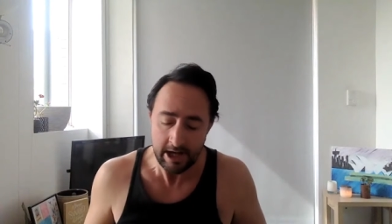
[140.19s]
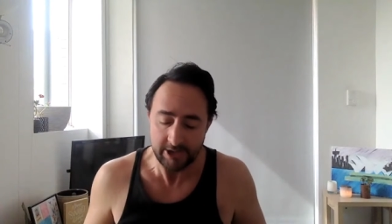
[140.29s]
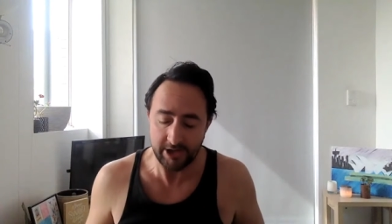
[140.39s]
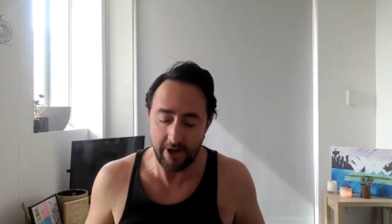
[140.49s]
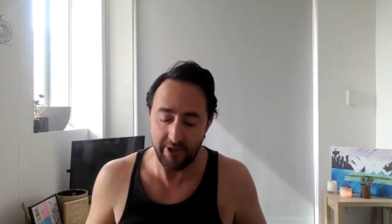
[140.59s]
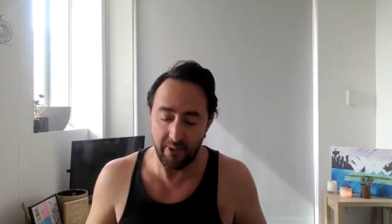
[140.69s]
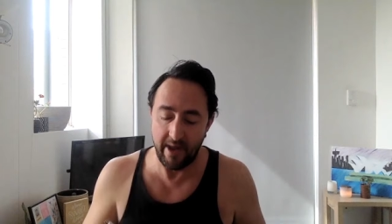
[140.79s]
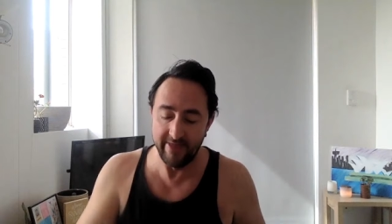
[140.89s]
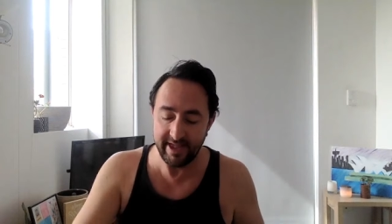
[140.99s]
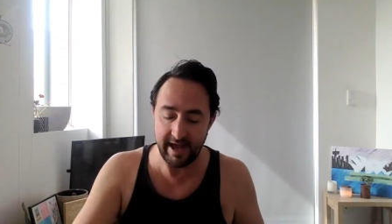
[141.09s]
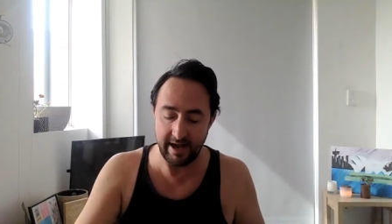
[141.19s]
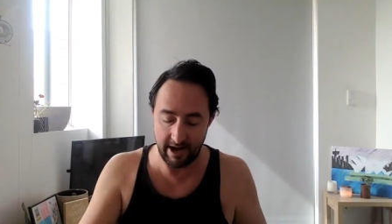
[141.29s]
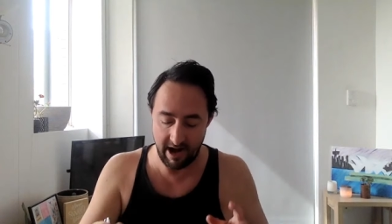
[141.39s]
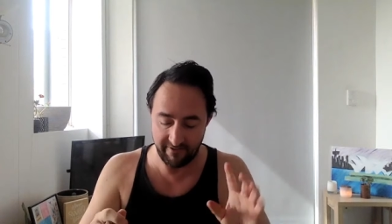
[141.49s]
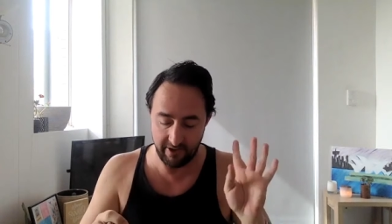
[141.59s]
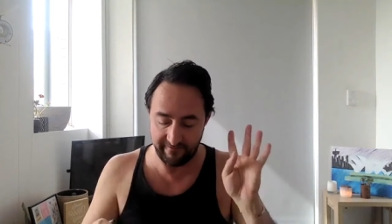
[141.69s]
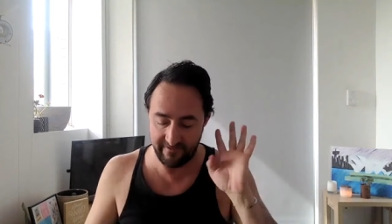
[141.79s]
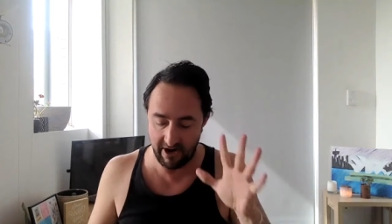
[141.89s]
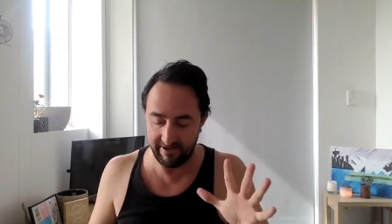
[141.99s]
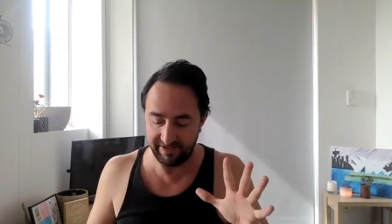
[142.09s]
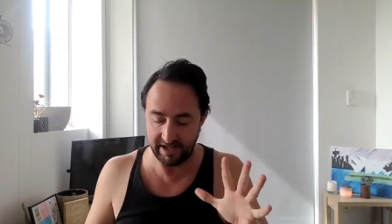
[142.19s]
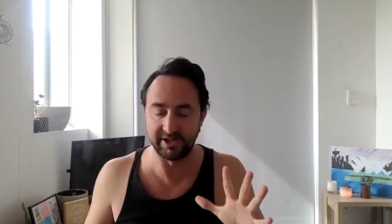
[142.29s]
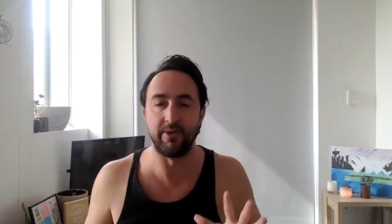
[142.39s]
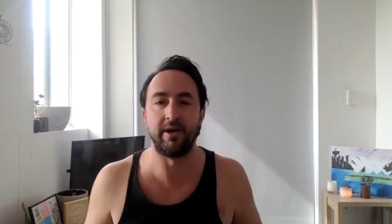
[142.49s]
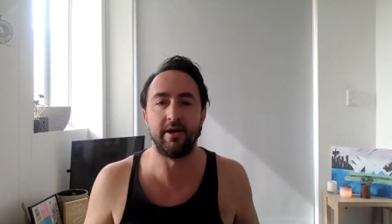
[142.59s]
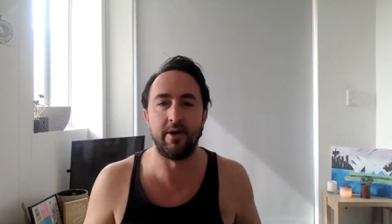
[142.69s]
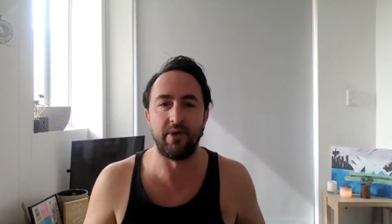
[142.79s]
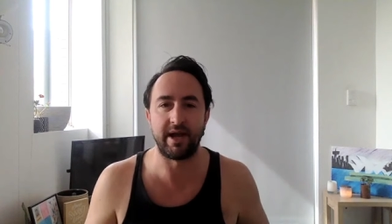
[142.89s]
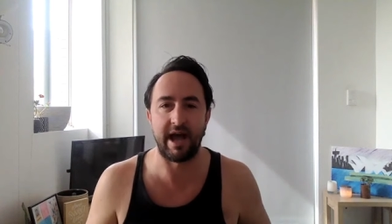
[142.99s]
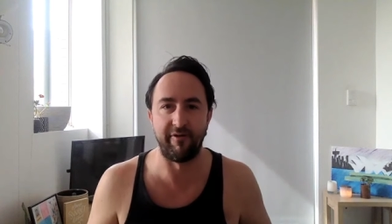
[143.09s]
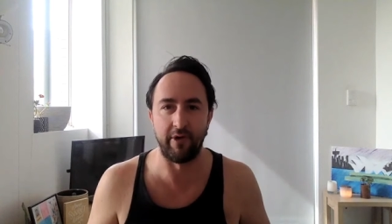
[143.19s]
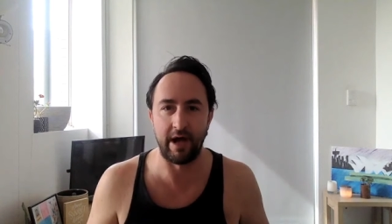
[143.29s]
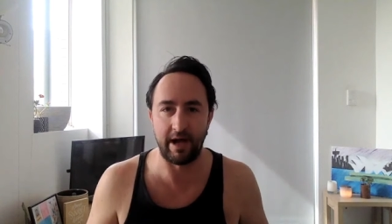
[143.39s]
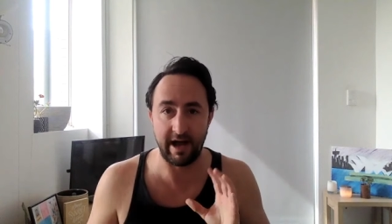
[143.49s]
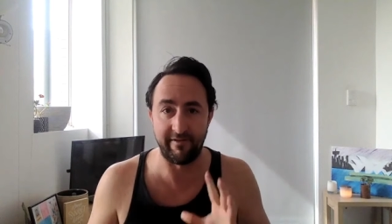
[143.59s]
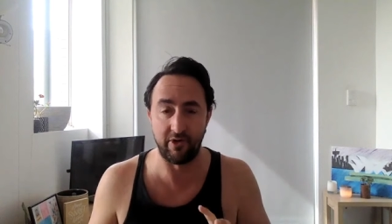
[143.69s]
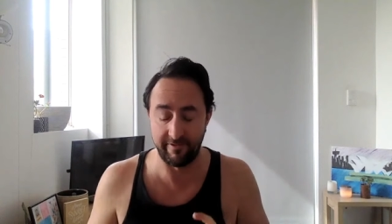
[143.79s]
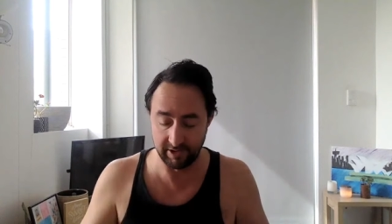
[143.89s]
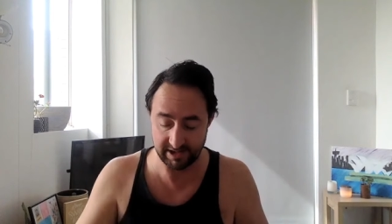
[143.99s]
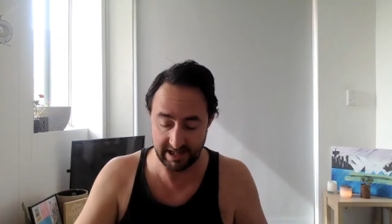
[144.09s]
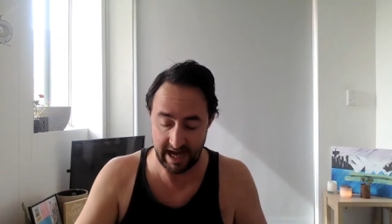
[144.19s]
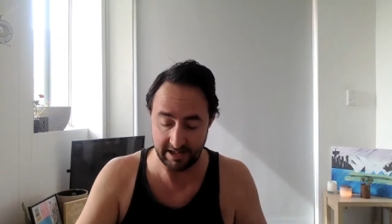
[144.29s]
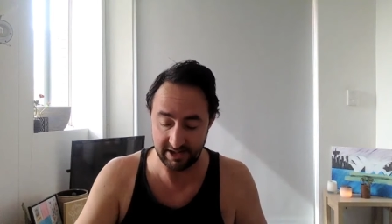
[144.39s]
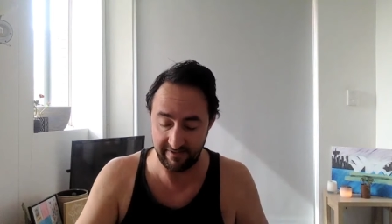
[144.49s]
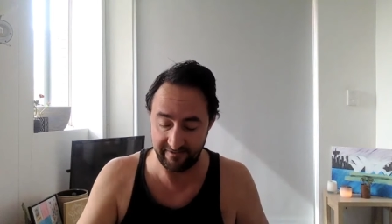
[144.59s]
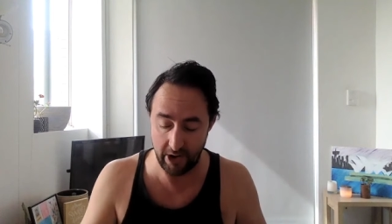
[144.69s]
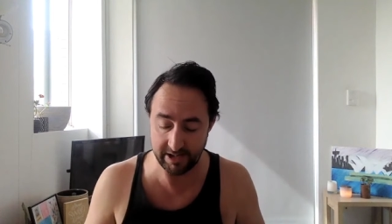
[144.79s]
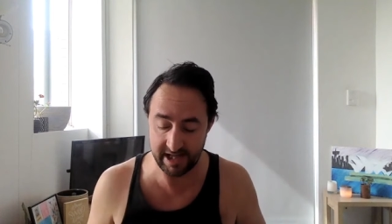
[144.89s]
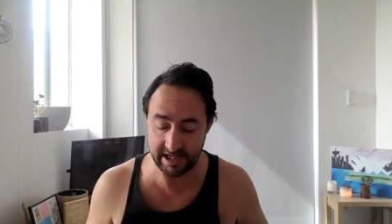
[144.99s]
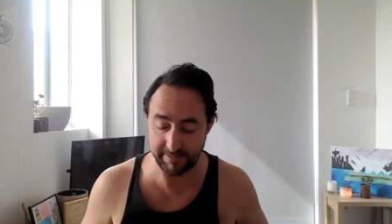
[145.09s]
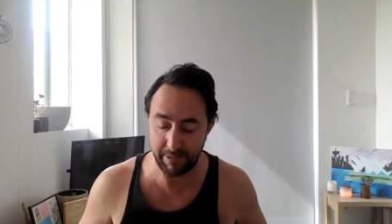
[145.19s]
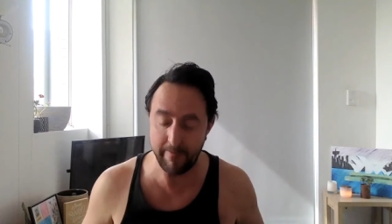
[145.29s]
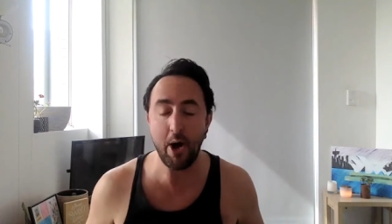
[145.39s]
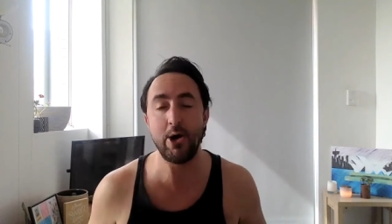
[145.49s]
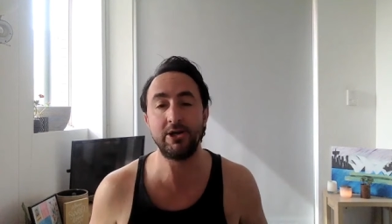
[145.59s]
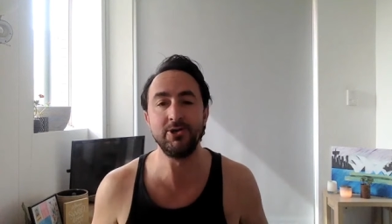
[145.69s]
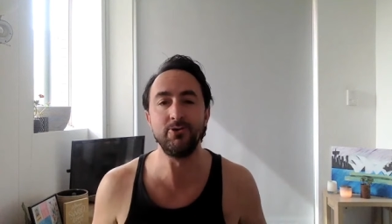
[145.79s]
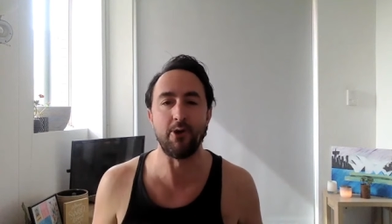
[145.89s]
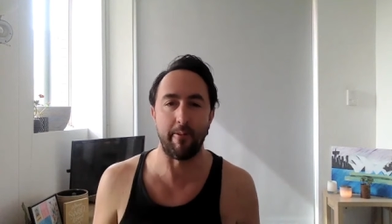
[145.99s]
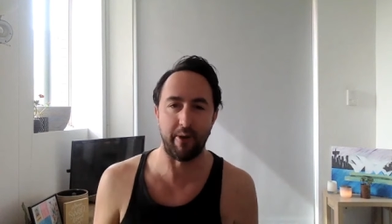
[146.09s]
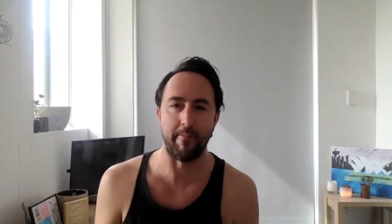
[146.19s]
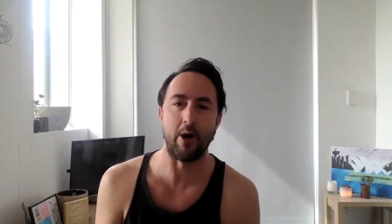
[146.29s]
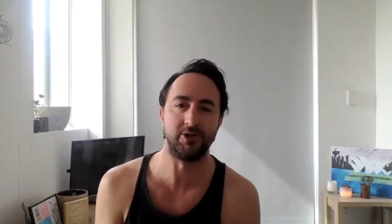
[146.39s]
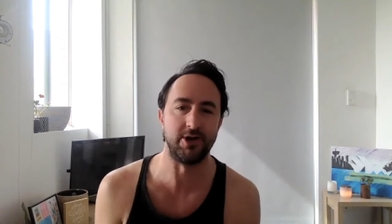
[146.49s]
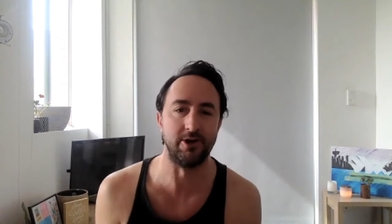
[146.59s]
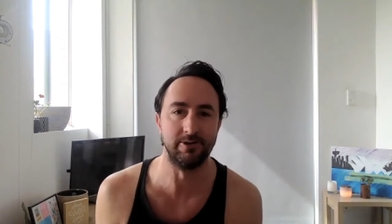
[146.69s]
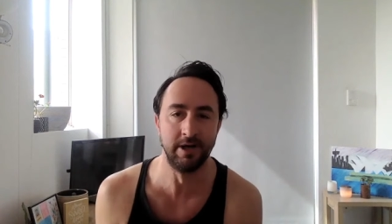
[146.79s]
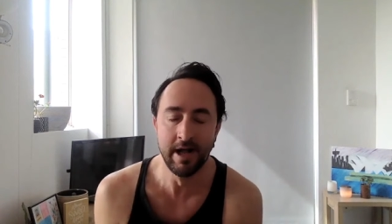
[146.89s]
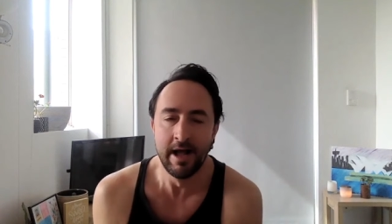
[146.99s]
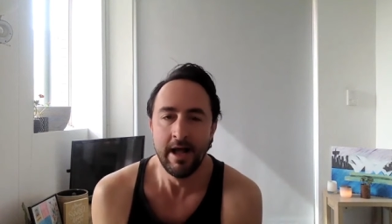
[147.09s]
So the one thing, I've got five things I want to cover off on today. So the first thing is be personal, not promotional.